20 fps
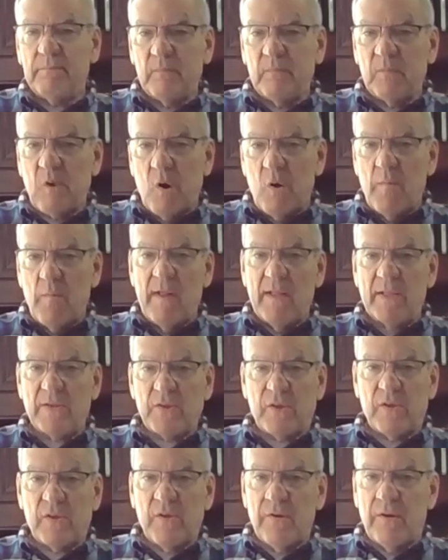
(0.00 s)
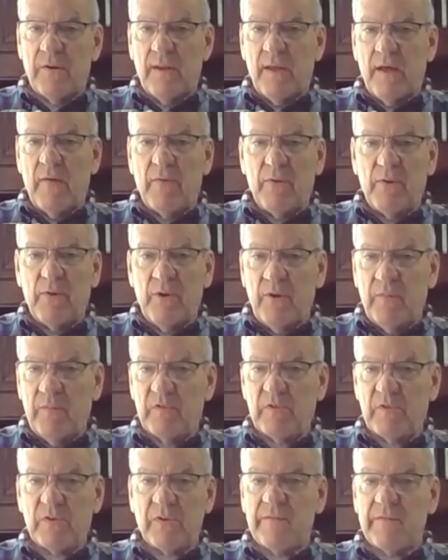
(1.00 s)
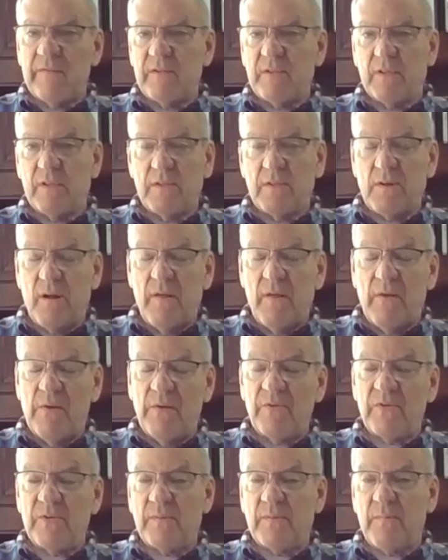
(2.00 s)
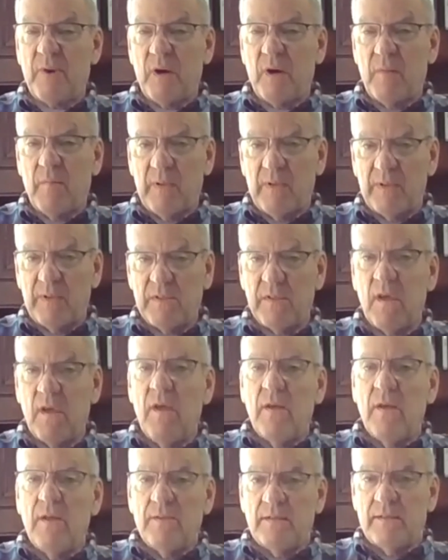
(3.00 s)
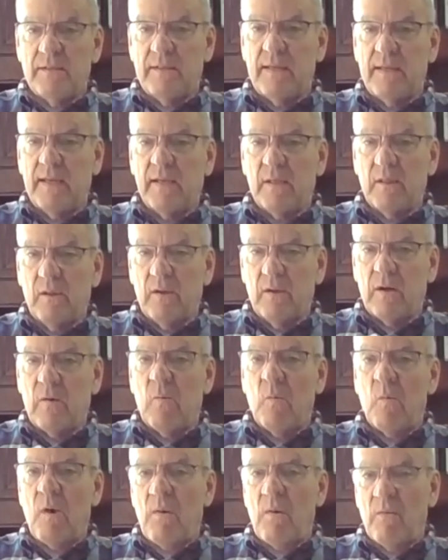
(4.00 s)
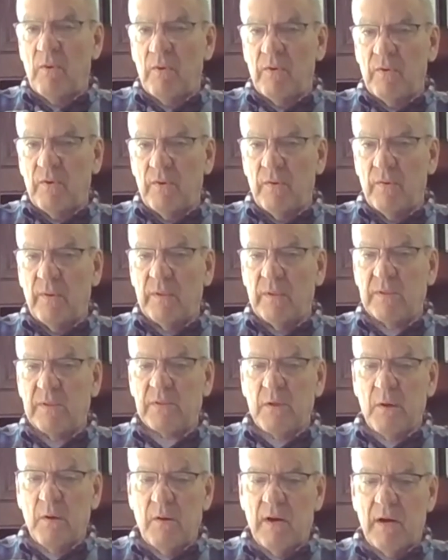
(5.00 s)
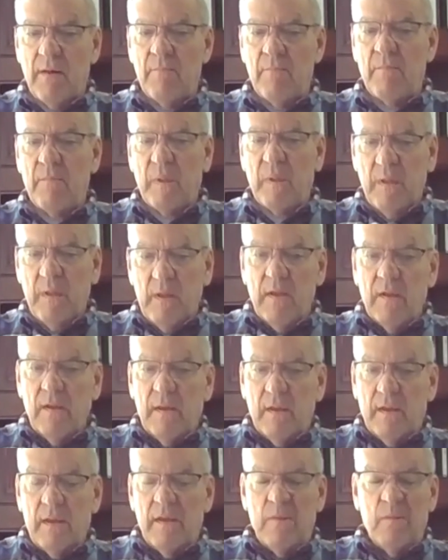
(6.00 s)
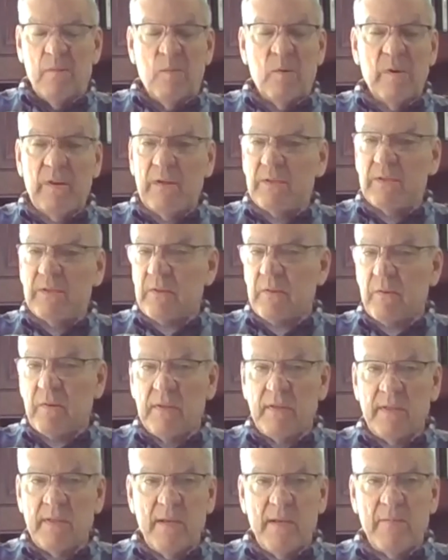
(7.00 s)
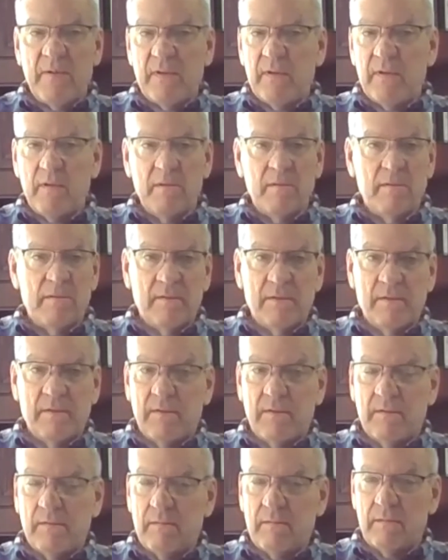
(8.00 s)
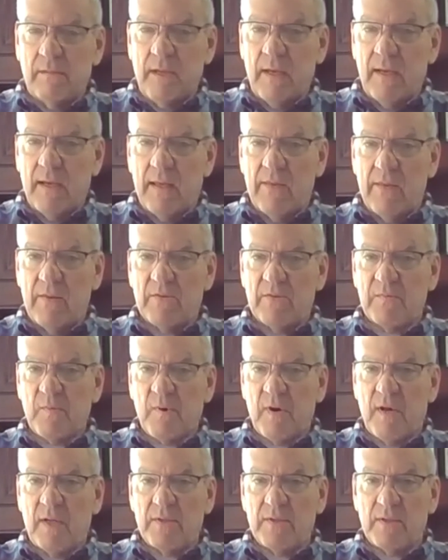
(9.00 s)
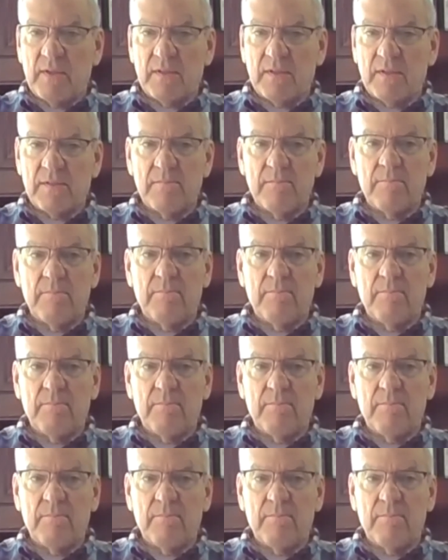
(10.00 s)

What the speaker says: Homeland Security, Health and Human Services, and all those departments to take a look at what we're doing. So it really is a great time to take on those projects.